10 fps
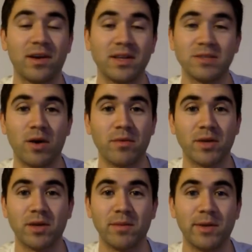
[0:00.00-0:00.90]
It's what I'm
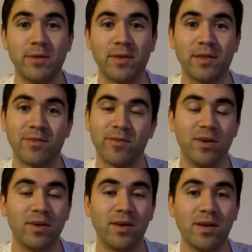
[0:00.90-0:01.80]
going to be using
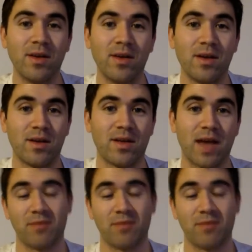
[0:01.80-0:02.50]
for, yeah,